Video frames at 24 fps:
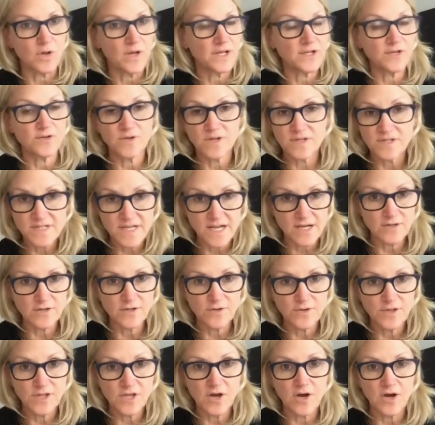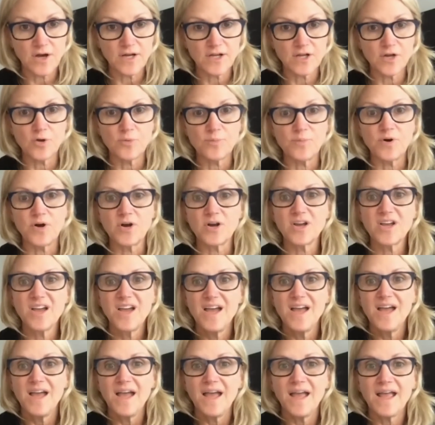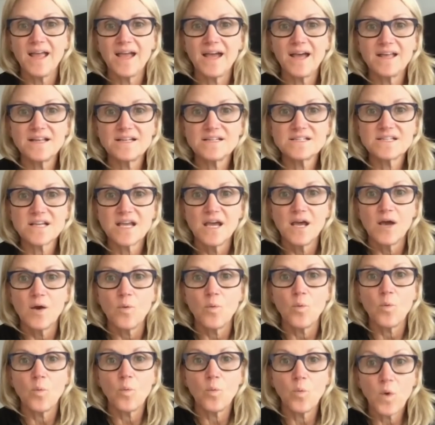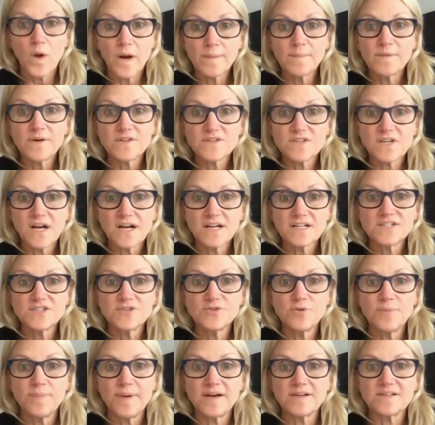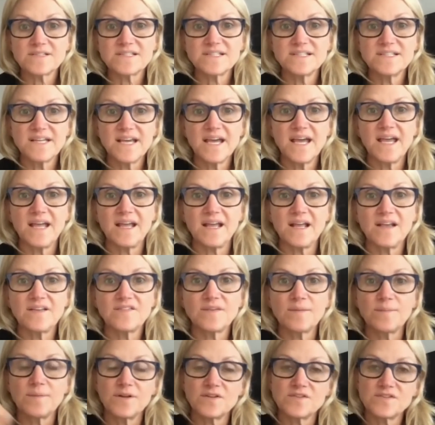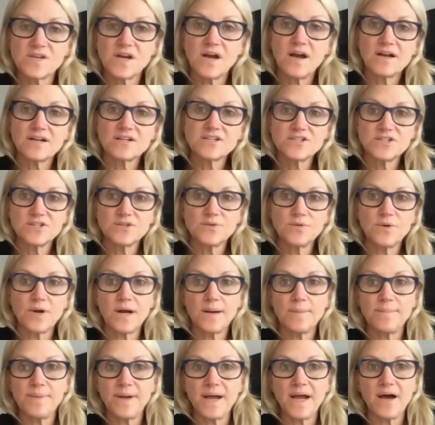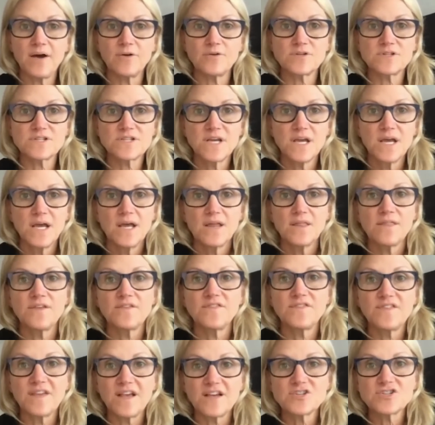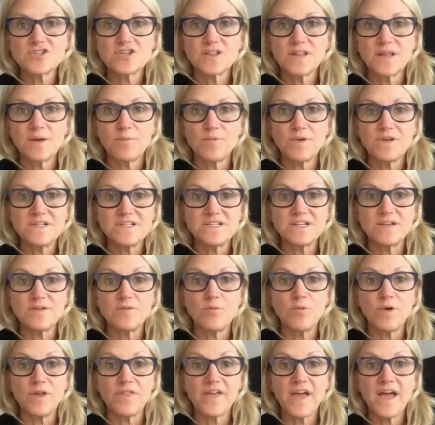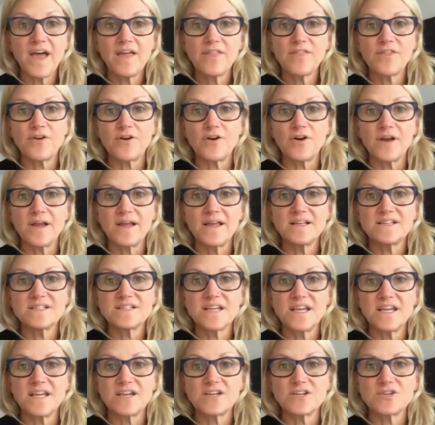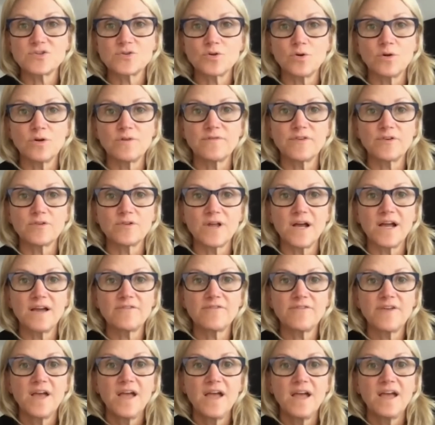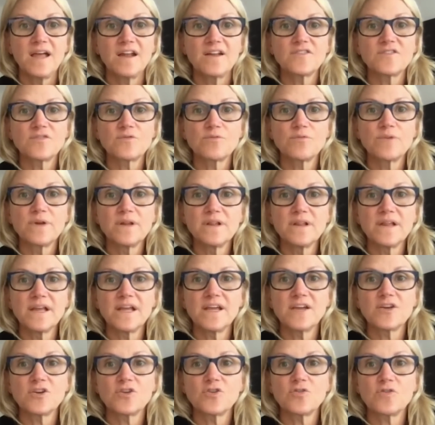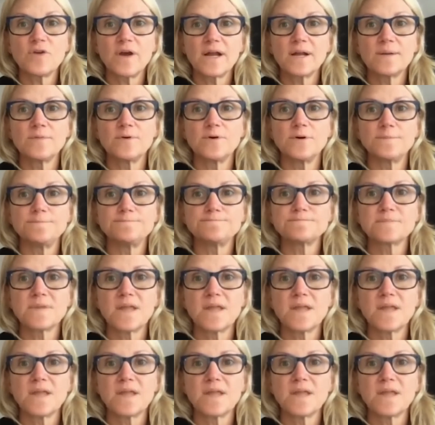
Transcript: and you can download the audiobook. And what I'm going to talk to you about today is I'm going to talk to you about the session that we did with Heather in Take Control of Your Life. And it's a really incredible